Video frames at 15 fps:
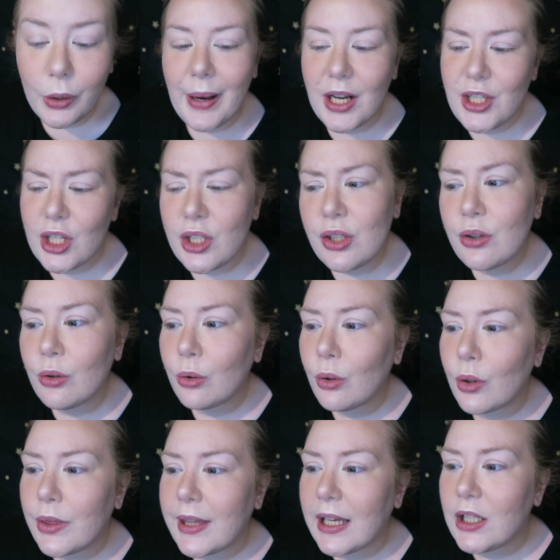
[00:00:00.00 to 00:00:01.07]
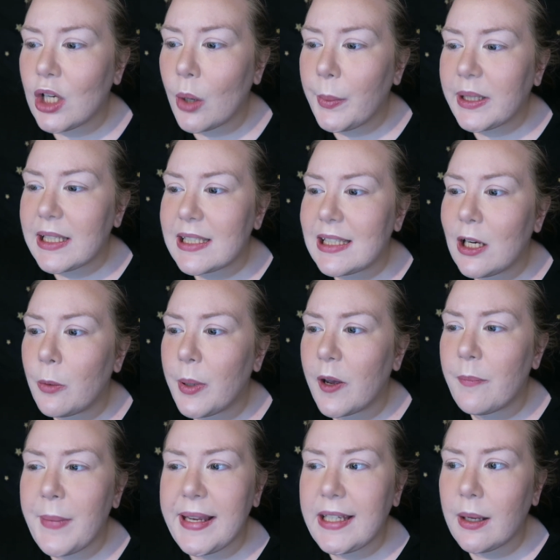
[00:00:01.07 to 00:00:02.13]
But I just thought that knowing this little bit
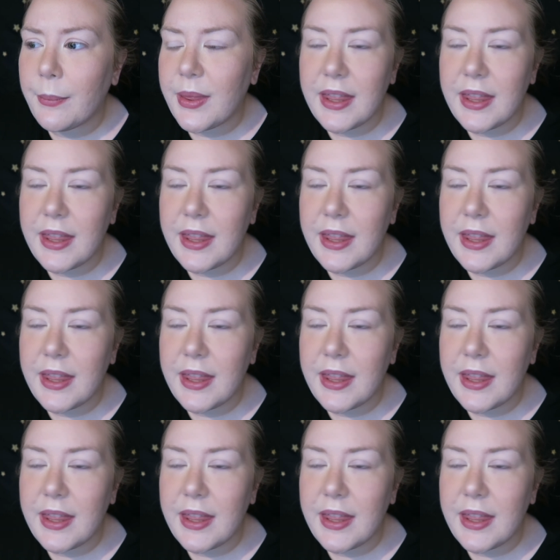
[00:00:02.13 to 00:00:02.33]
of makeup